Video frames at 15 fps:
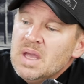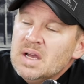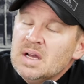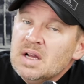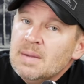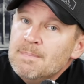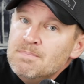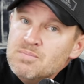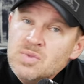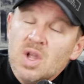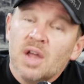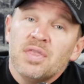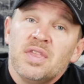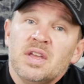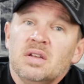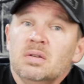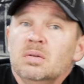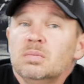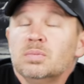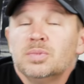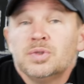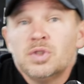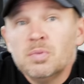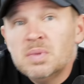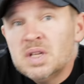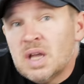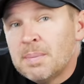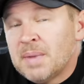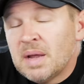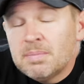Um, nothing to
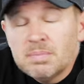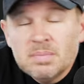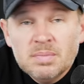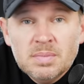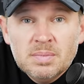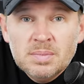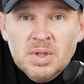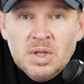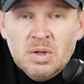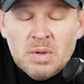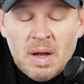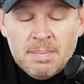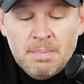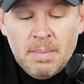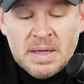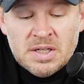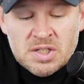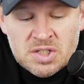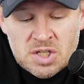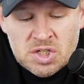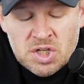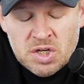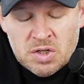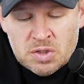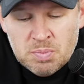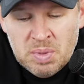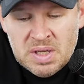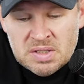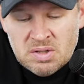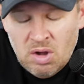be, I'm not, you know, I'm, my decision here is
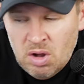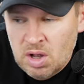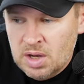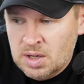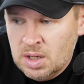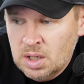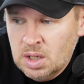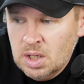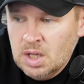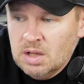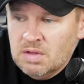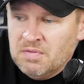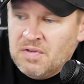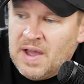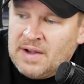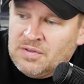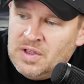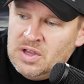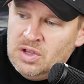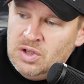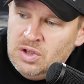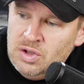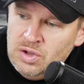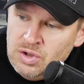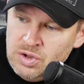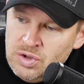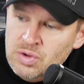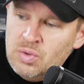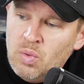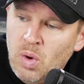based on the fact that
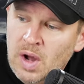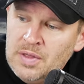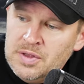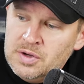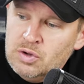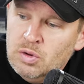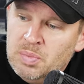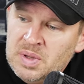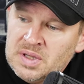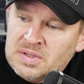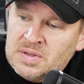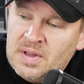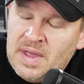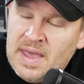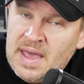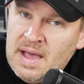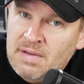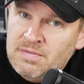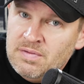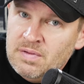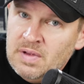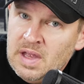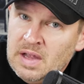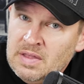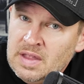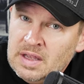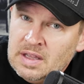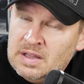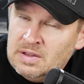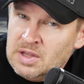you want the dual pixel A F, and
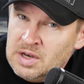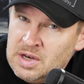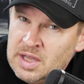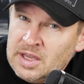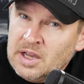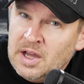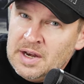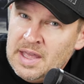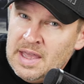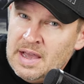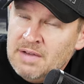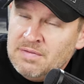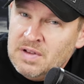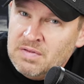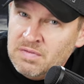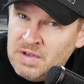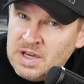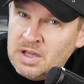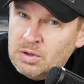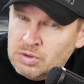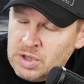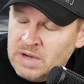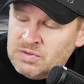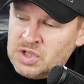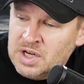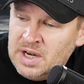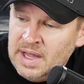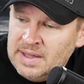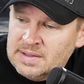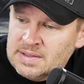the, the Nikon A F in video drives you
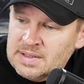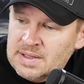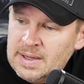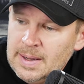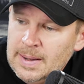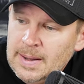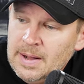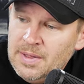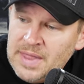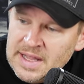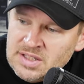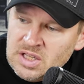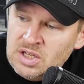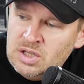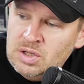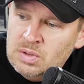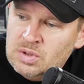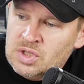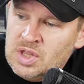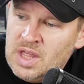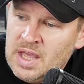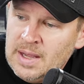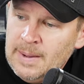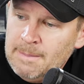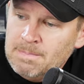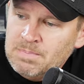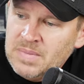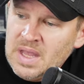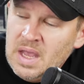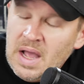nuts. That's a huge thing.
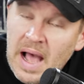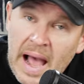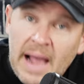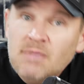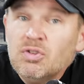I